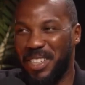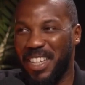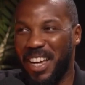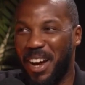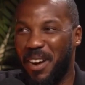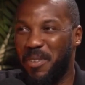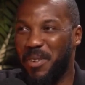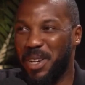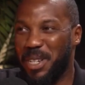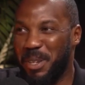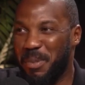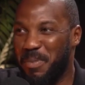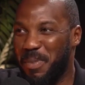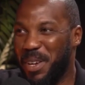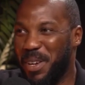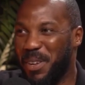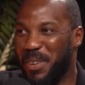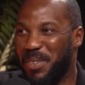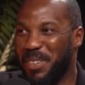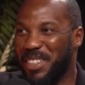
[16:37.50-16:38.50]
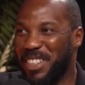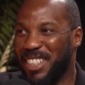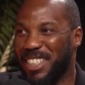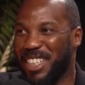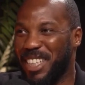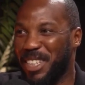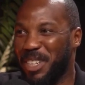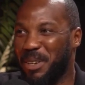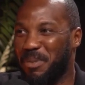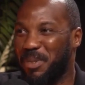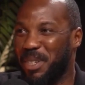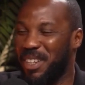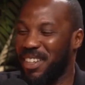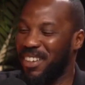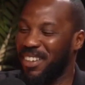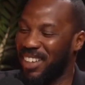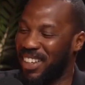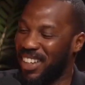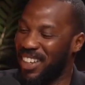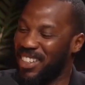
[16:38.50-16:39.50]
Is it our recipe or we just adopted
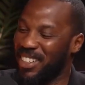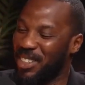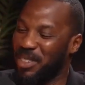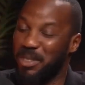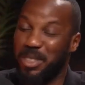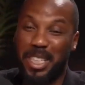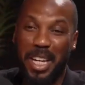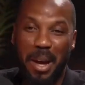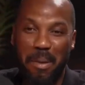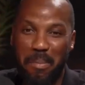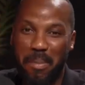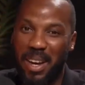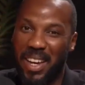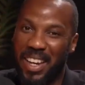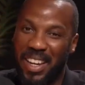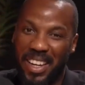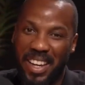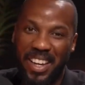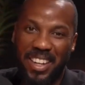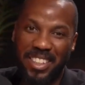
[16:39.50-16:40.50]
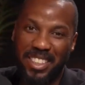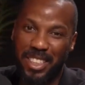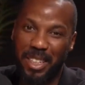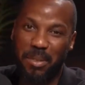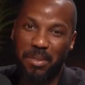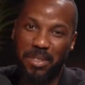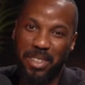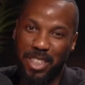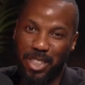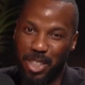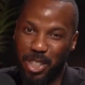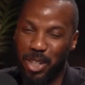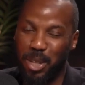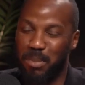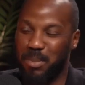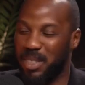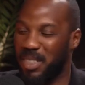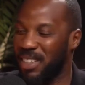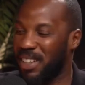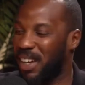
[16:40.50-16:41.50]
it? Okay, so Chapman again is something that just
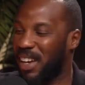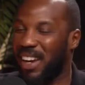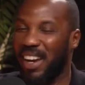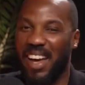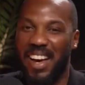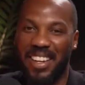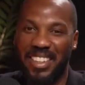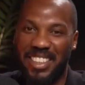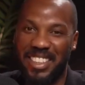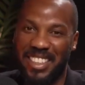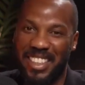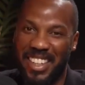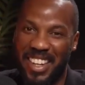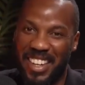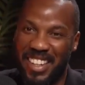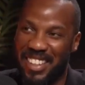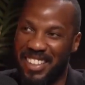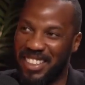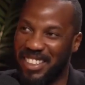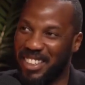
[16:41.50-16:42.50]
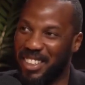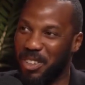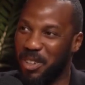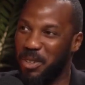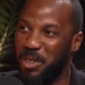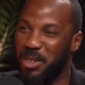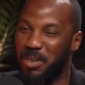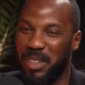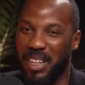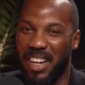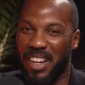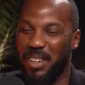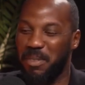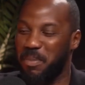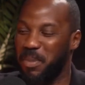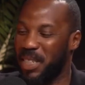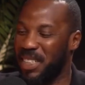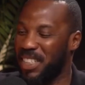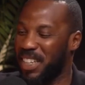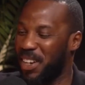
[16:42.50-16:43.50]
comes in a glass and you kind
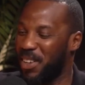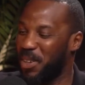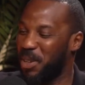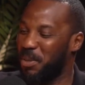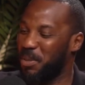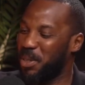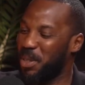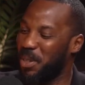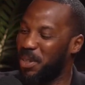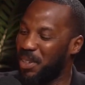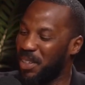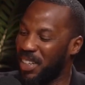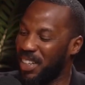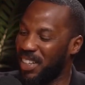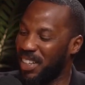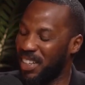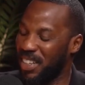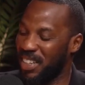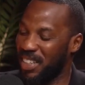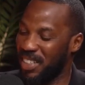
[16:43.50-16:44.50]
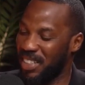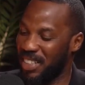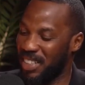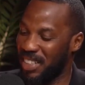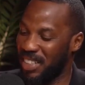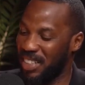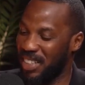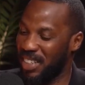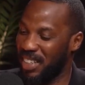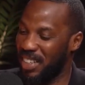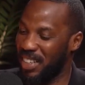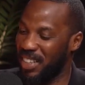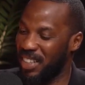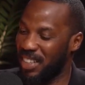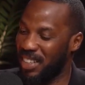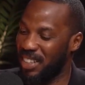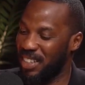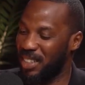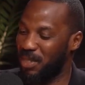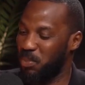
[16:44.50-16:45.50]
of mix it at home. So looking at it
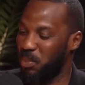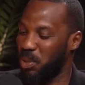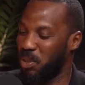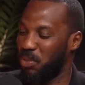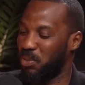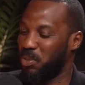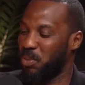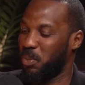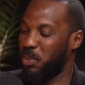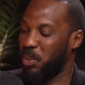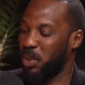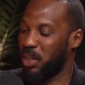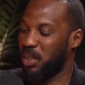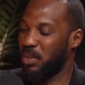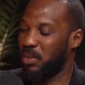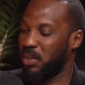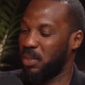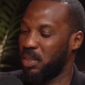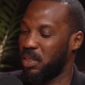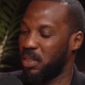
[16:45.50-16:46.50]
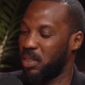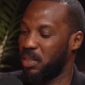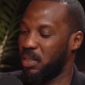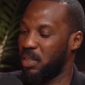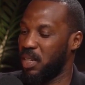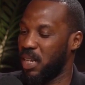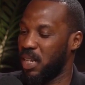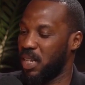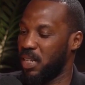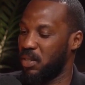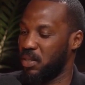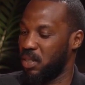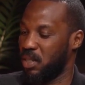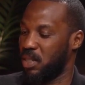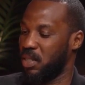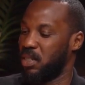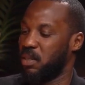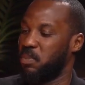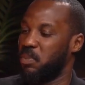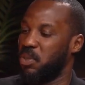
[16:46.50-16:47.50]
in this beautiful bottle is
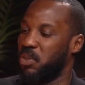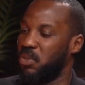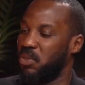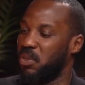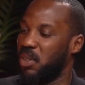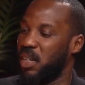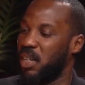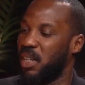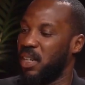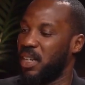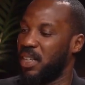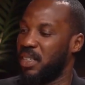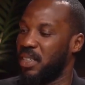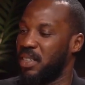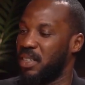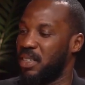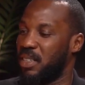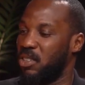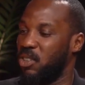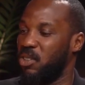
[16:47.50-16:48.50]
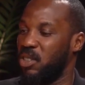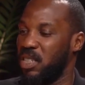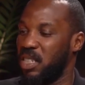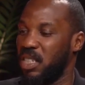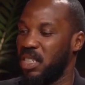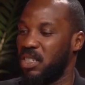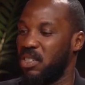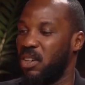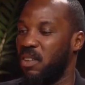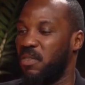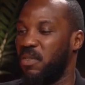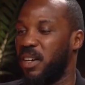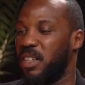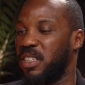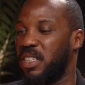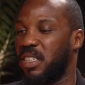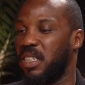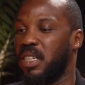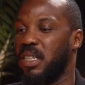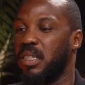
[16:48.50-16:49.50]
this is beautiful. I like this. This is sort of I
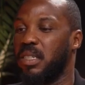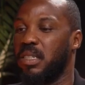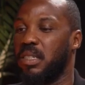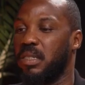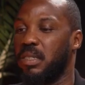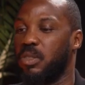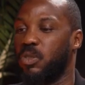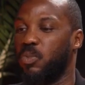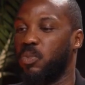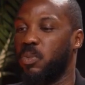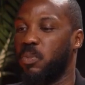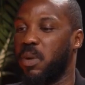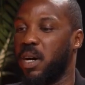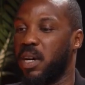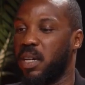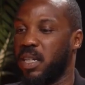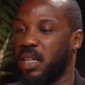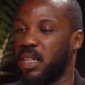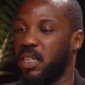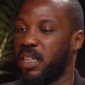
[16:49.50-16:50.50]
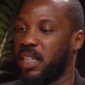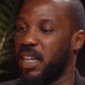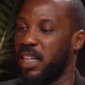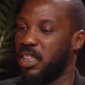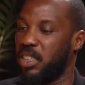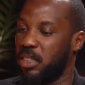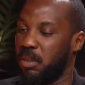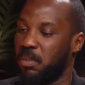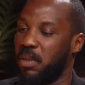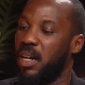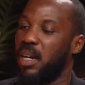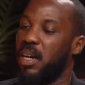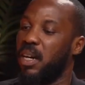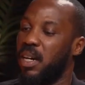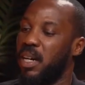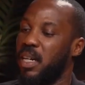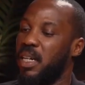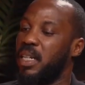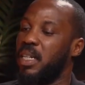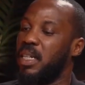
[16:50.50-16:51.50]
see in the supermarket and it catches my
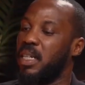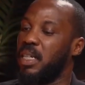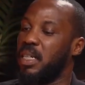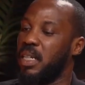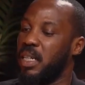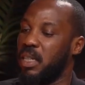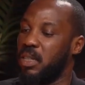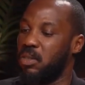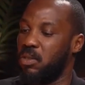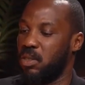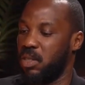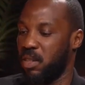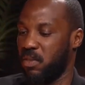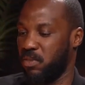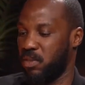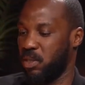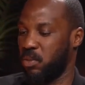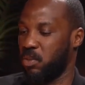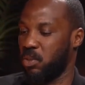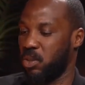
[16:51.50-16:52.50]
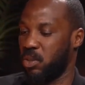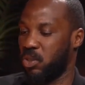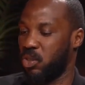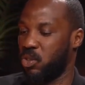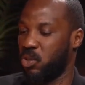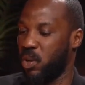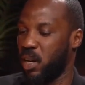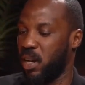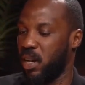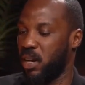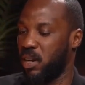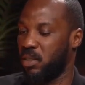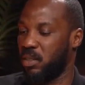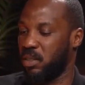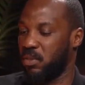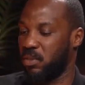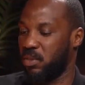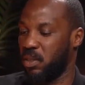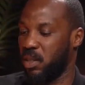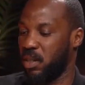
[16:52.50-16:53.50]
eye. And you definitely want to try it
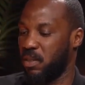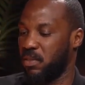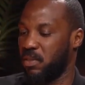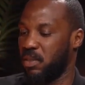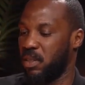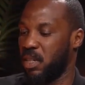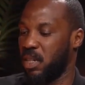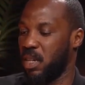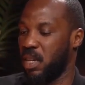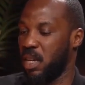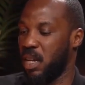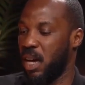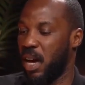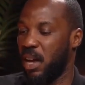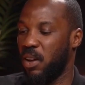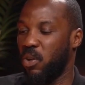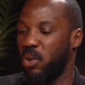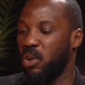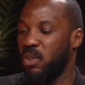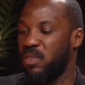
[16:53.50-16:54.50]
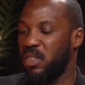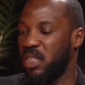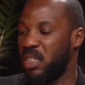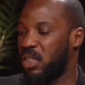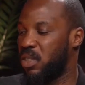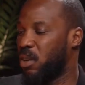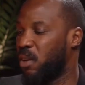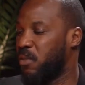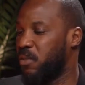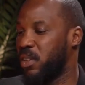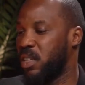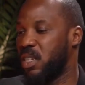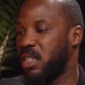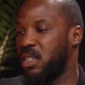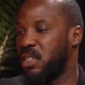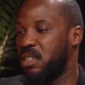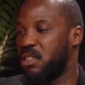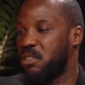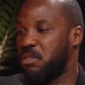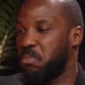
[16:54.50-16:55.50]
out if you haven't. And all of this stuff
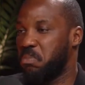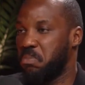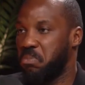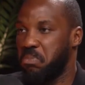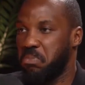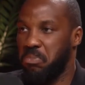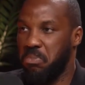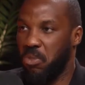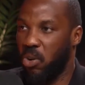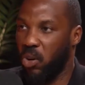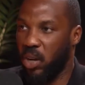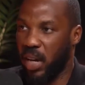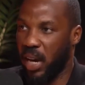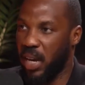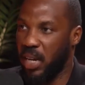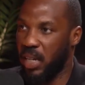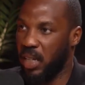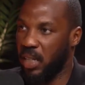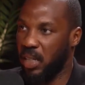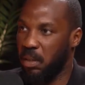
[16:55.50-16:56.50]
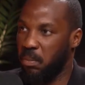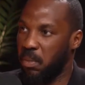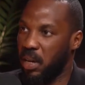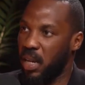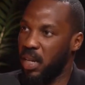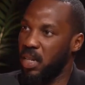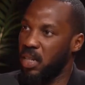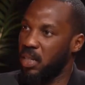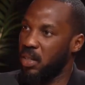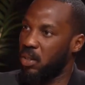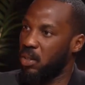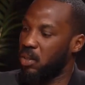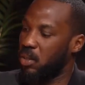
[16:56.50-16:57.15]
is organically made?